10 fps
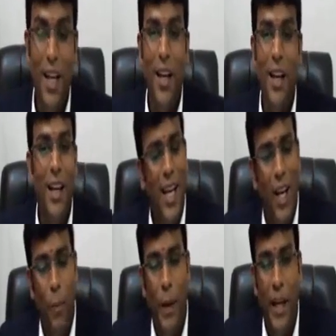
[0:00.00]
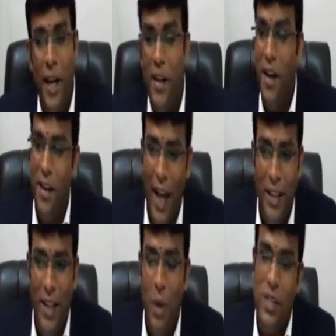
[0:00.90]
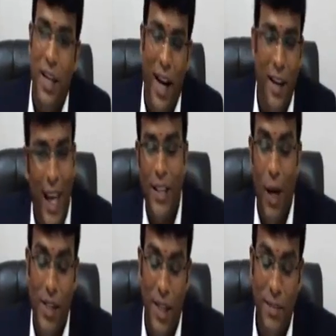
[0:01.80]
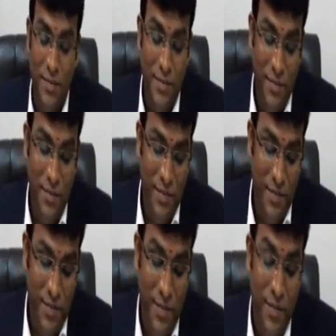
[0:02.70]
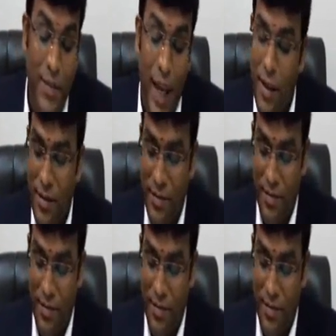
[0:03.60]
Legal opinion 9,000 and 9,000. Then